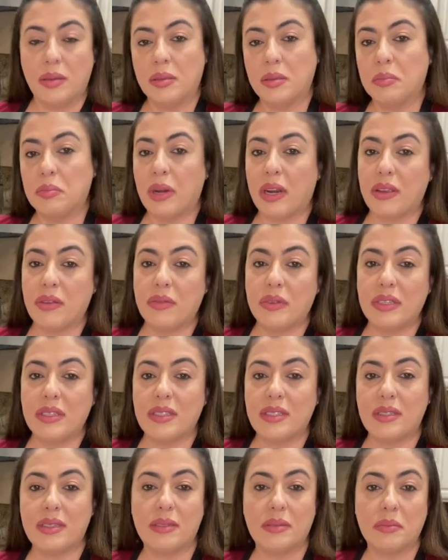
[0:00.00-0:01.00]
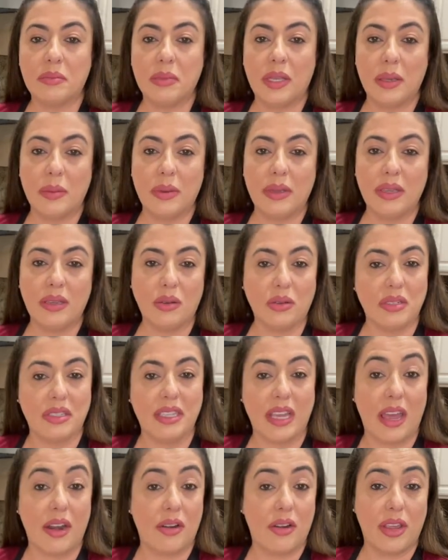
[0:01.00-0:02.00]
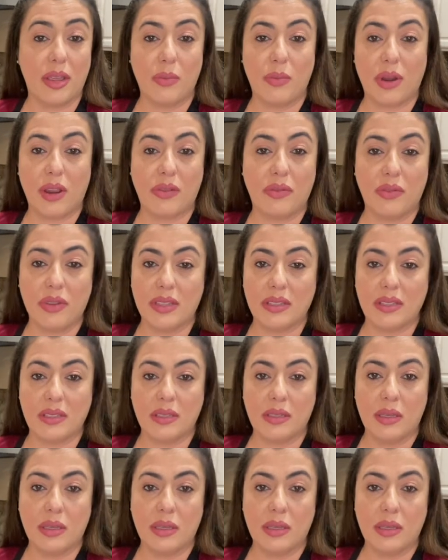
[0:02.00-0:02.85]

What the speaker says: breakfast maybe or Saturday breakfast,